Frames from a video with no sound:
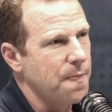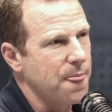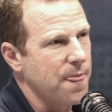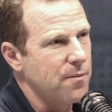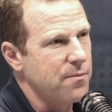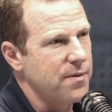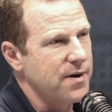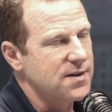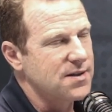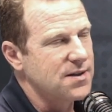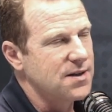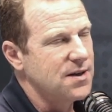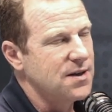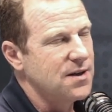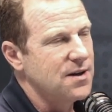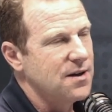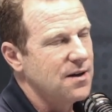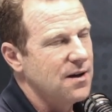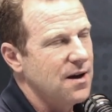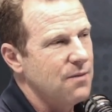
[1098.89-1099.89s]
But
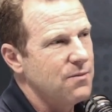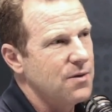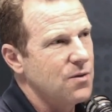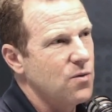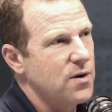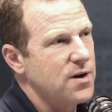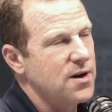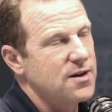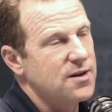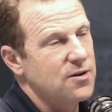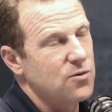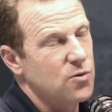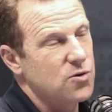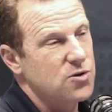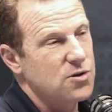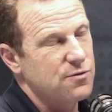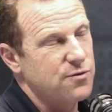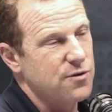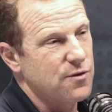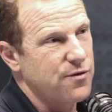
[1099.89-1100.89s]
I mean, what he did also for